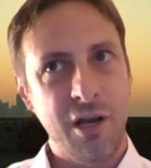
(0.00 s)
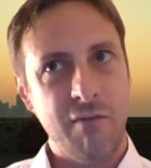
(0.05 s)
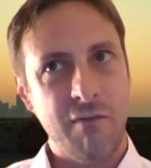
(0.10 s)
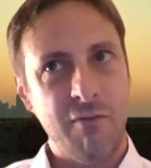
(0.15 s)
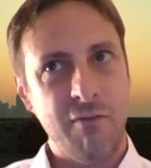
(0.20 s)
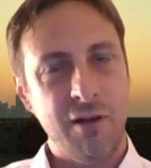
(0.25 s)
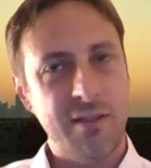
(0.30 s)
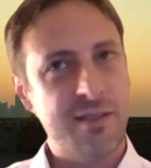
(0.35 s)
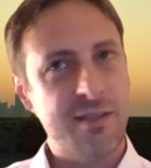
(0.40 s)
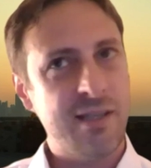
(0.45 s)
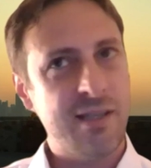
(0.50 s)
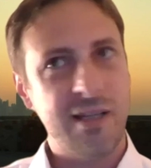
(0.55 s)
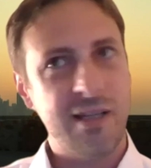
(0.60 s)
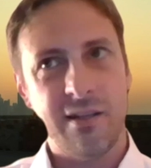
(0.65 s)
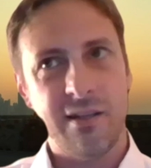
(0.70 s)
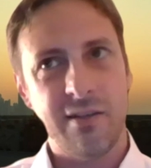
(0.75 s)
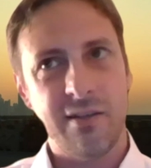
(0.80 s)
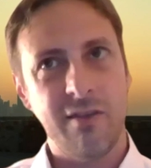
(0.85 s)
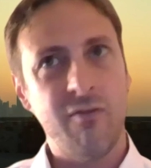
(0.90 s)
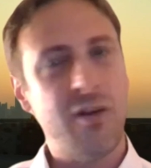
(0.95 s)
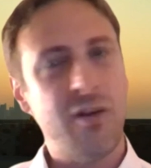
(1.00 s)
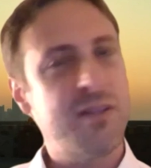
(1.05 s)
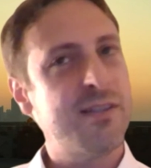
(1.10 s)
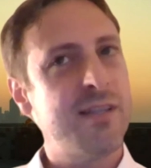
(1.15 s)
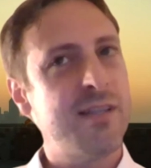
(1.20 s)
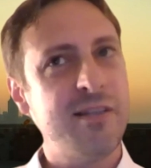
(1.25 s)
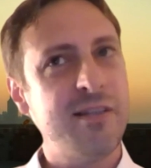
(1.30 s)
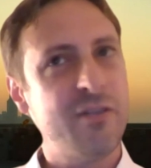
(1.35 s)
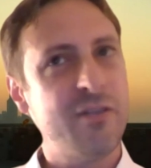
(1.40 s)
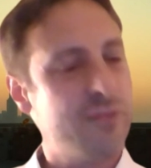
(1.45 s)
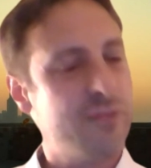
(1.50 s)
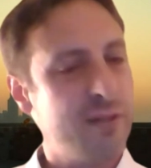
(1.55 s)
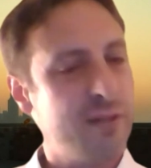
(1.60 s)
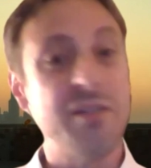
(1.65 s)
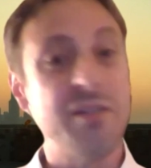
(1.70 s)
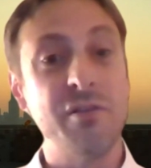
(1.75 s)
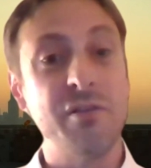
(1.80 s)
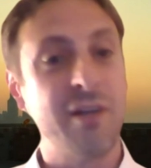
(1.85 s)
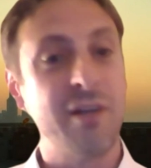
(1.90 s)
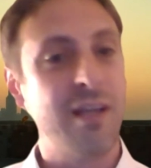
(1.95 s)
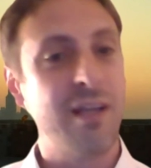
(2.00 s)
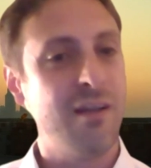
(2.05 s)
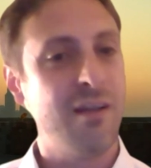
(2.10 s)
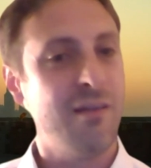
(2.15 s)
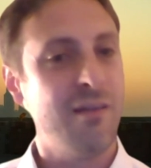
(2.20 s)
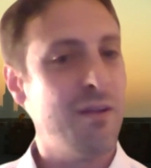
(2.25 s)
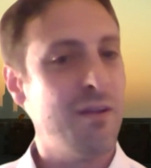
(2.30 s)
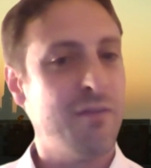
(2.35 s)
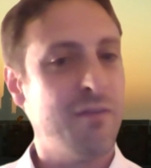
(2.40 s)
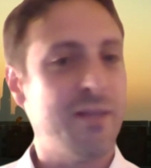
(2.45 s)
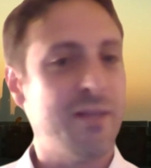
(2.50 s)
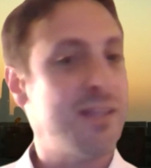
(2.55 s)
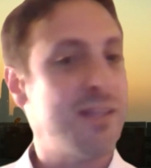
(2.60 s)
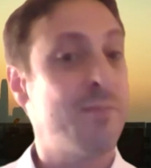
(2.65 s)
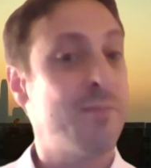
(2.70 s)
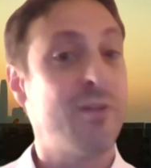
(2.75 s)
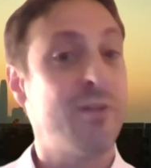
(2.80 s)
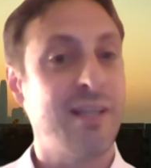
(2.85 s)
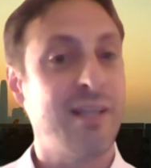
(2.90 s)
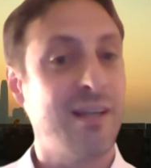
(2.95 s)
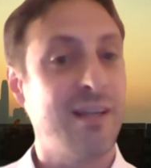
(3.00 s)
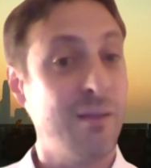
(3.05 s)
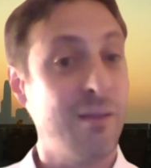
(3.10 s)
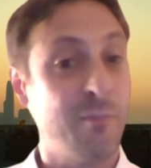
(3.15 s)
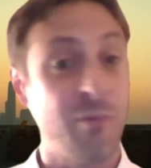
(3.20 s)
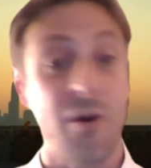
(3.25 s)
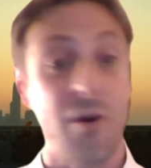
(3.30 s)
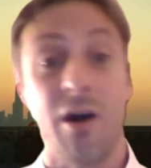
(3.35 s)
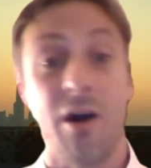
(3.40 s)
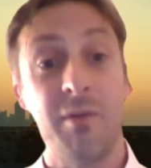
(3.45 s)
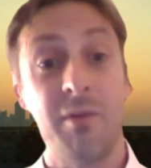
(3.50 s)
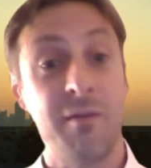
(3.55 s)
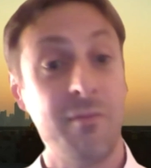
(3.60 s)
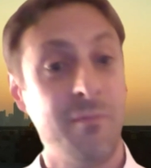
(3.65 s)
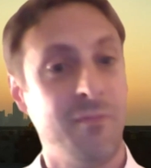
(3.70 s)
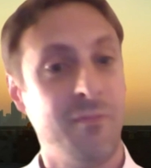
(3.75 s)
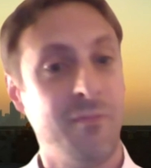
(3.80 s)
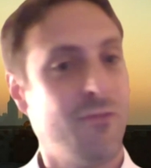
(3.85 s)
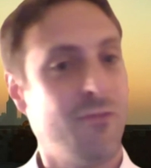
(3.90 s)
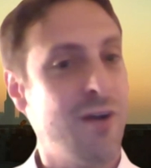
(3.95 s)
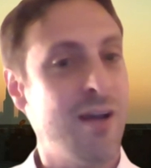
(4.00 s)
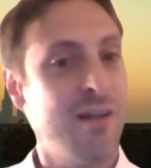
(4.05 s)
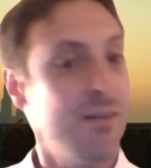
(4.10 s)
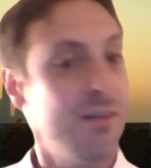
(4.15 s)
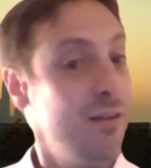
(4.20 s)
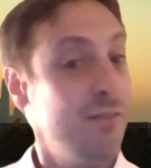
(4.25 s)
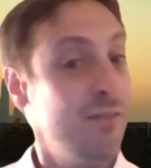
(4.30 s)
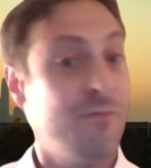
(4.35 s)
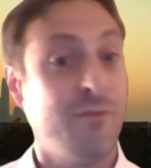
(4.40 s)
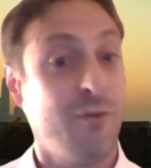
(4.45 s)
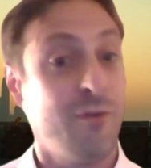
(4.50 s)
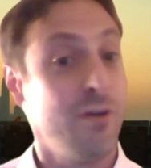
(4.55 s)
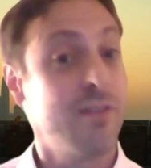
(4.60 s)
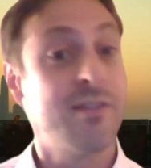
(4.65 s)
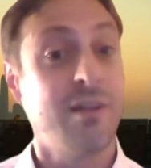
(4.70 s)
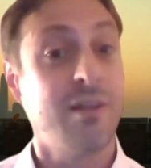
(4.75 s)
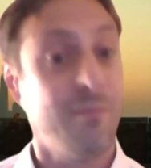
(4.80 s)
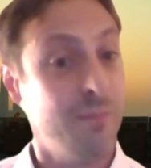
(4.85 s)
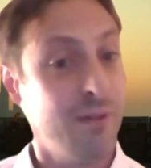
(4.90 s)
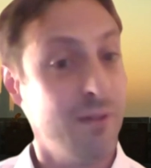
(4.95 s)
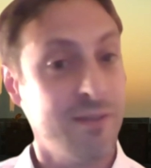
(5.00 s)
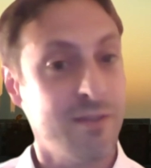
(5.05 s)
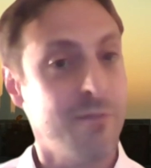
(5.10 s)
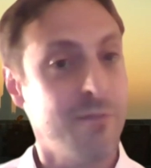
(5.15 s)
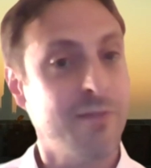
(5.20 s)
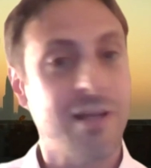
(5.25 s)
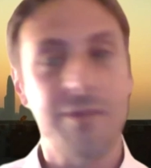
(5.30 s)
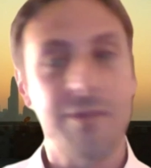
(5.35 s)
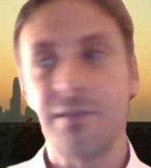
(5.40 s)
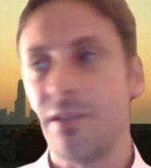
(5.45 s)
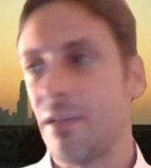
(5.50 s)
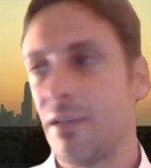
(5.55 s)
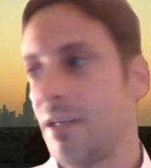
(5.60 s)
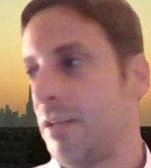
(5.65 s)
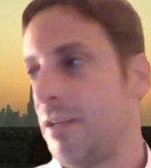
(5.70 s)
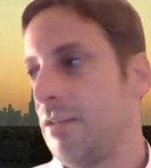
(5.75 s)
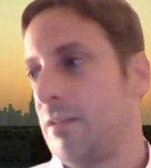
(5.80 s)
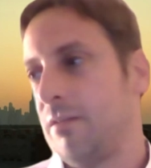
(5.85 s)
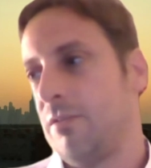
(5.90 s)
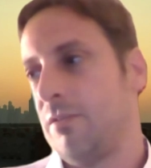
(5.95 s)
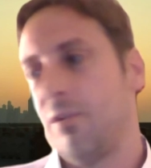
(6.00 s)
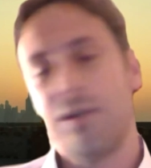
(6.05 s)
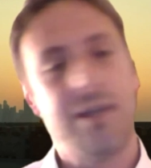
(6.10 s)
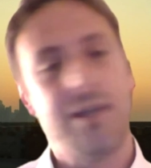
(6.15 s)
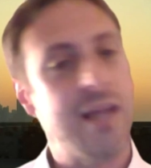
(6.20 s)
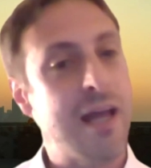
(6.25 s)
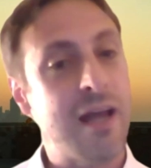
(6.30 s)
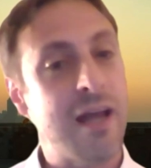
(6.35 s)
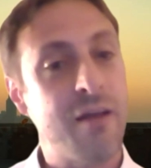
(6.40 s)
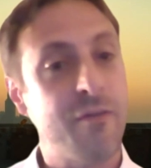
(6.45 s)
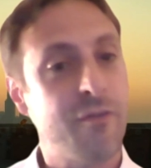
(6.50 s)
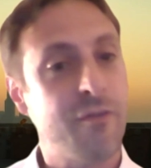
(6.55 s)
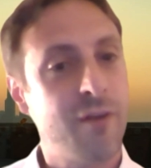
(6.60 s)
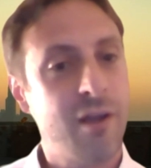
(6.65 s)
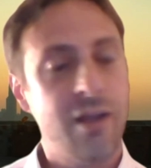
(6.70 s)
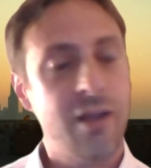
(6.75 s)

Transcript: What's the industry doing with this particular problem, right? For example, sometimes you can have